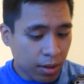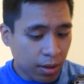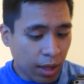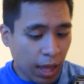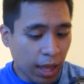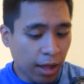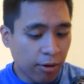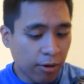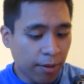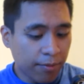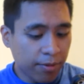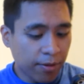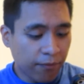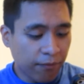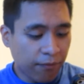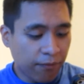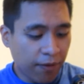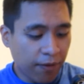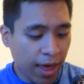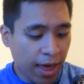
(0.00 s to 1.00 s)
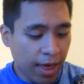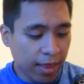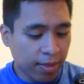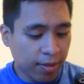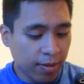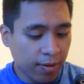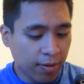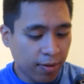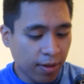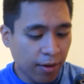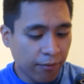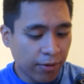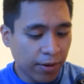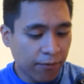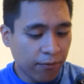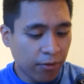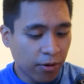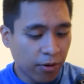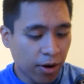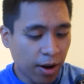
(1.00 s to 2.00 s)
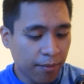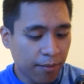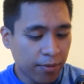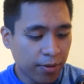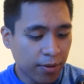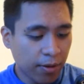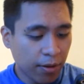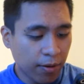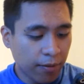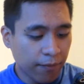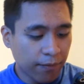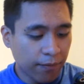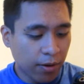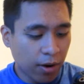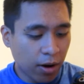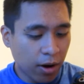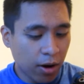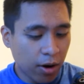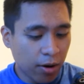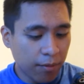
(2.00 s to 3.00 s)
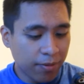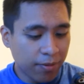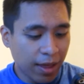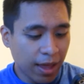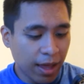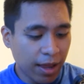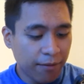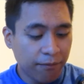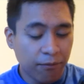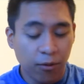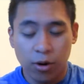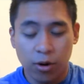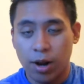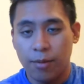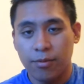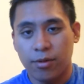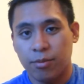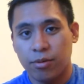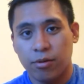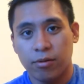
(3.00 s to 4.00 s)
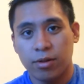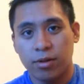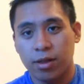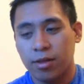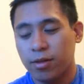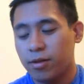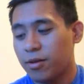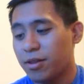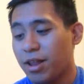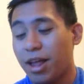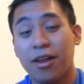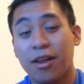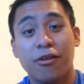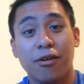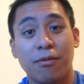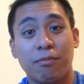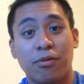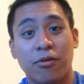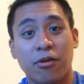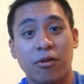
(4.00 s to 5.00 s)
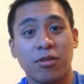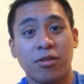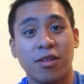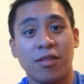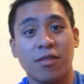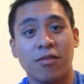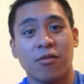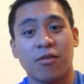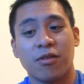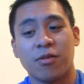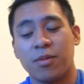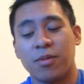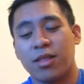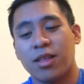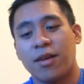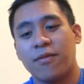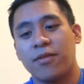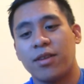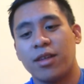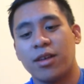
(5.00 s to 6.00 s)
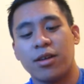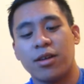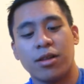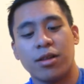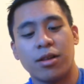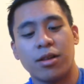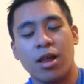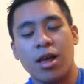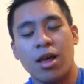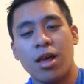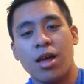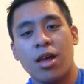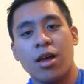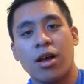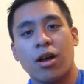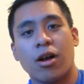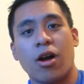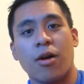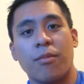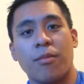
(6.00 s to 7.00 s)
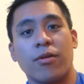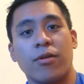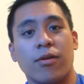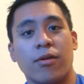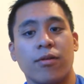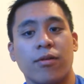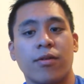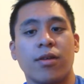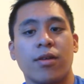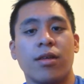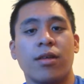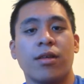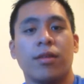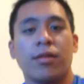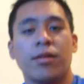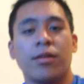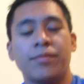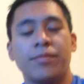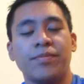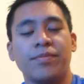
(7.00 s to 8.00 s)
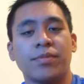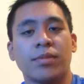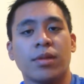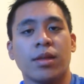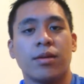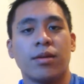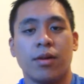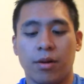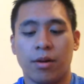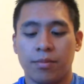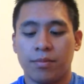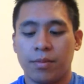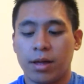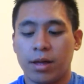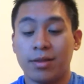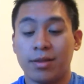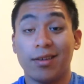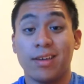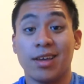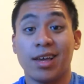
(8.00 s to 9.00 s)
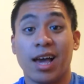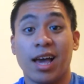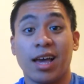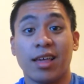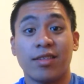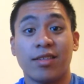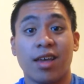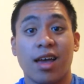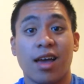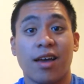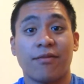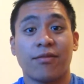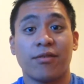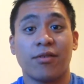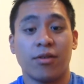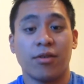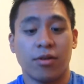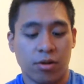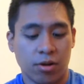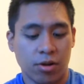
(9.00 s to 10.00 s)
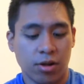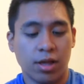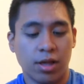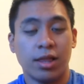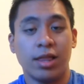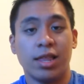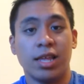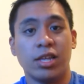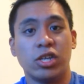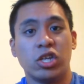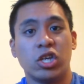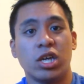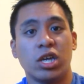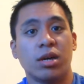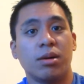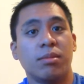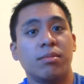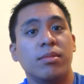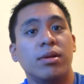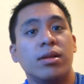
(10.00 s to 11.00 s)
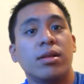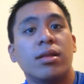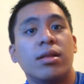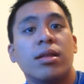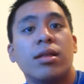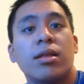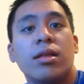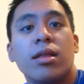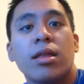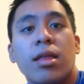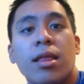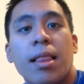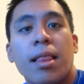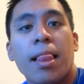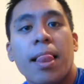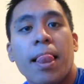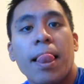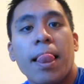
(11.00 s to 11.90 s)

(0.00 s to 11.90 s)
8 grams of fat, 74 grams of carbs, and 4 grams of protein. So not a good protein source, but definitely a good carb source. So I'll see you guys after the gym.